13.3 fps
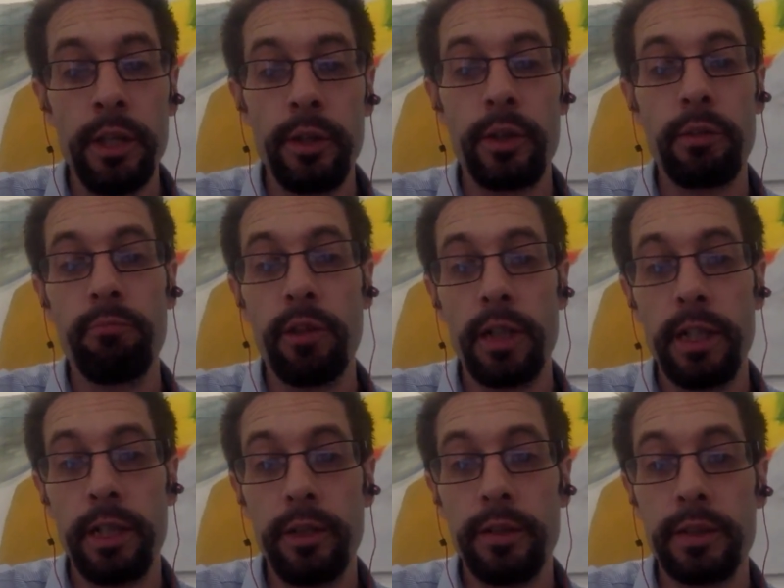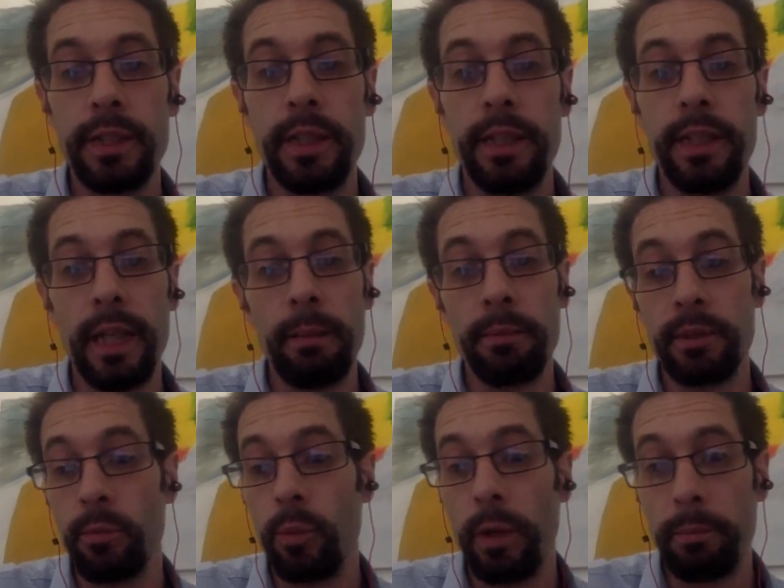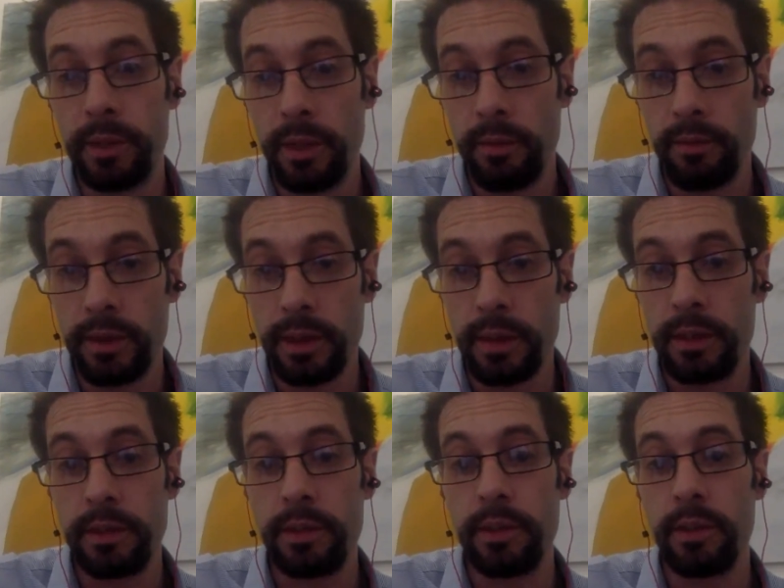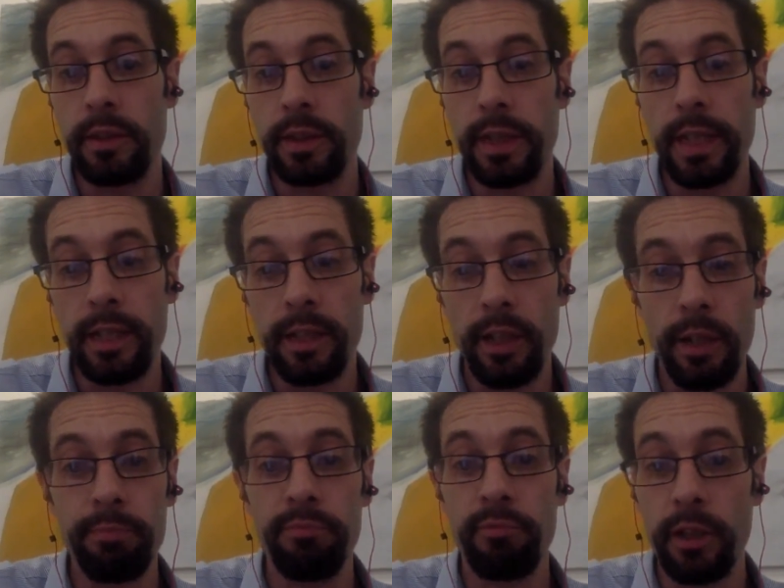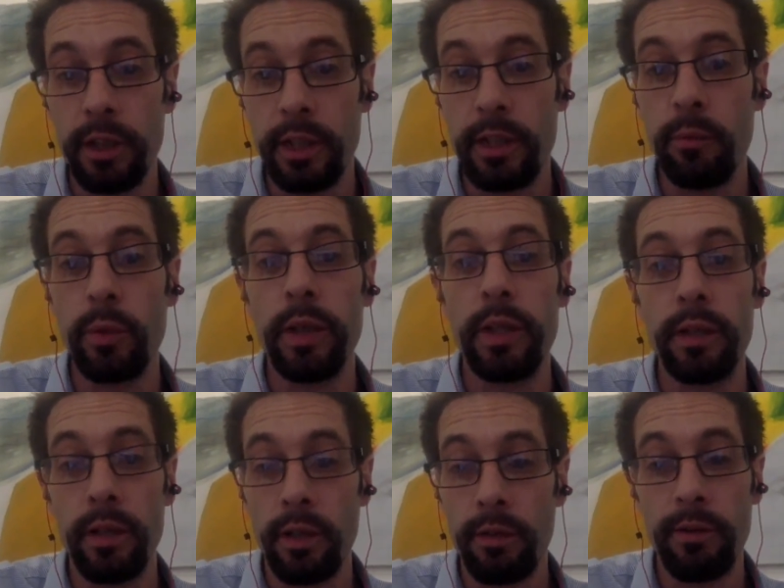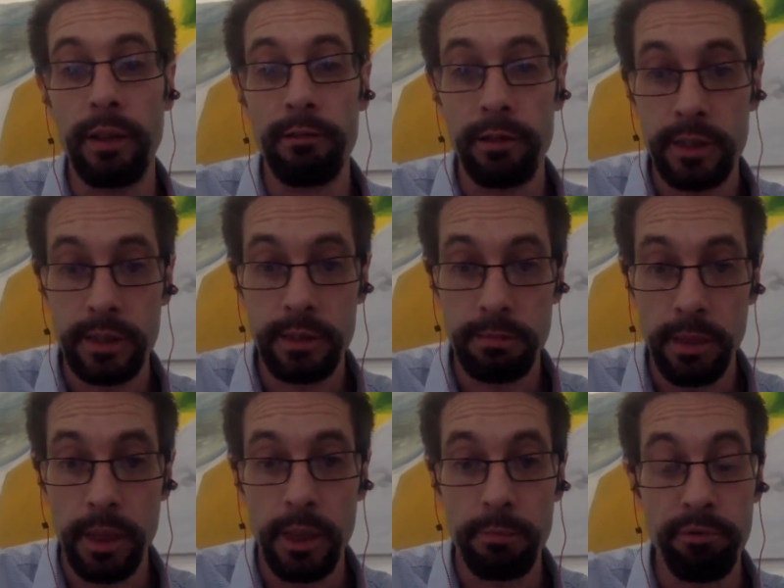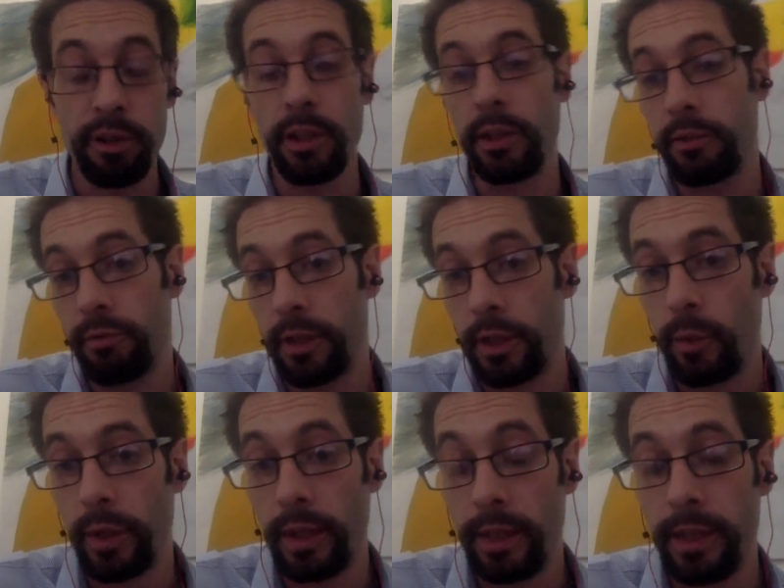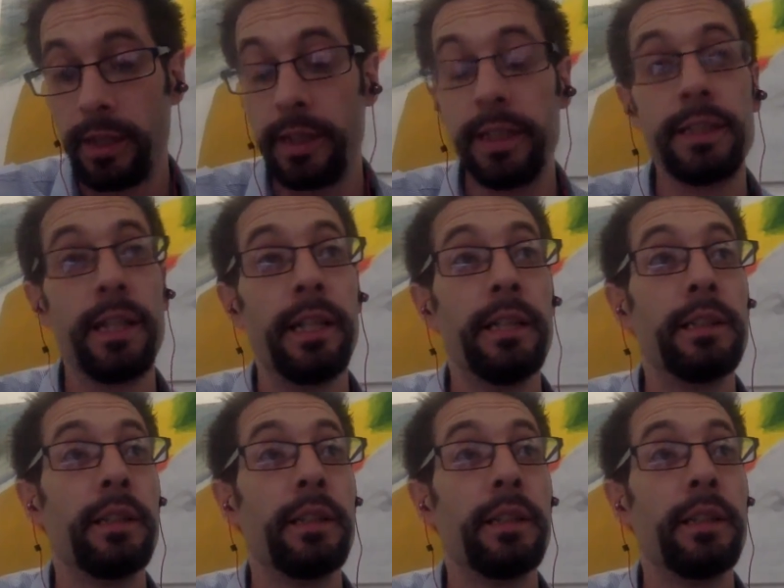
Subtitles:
you can really use the Amazon Web Services to get up and running with our various products very quickly and easily.